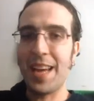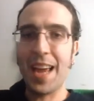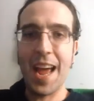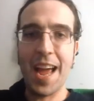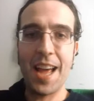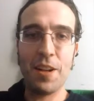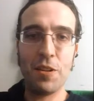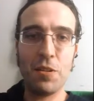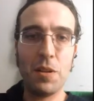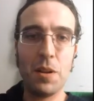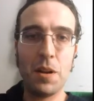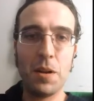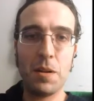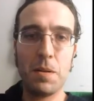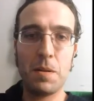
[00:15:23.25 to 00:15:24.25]
kale,
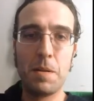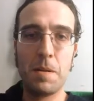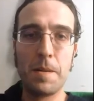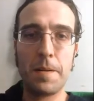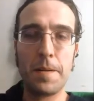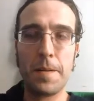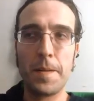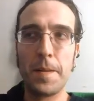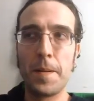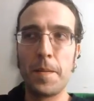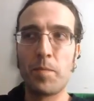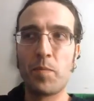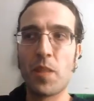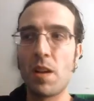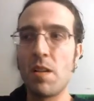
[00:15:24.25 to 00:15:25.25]

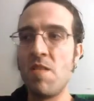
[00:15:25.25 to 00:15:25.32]
a